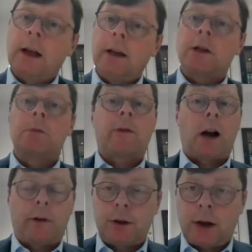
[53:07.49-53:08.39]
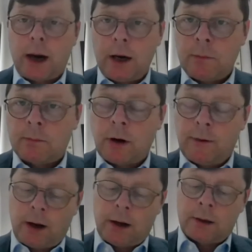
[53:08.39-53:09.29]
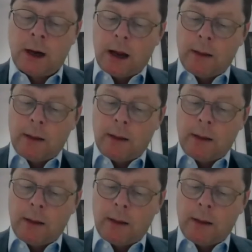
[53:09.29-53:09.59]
in terms of higher education profiles,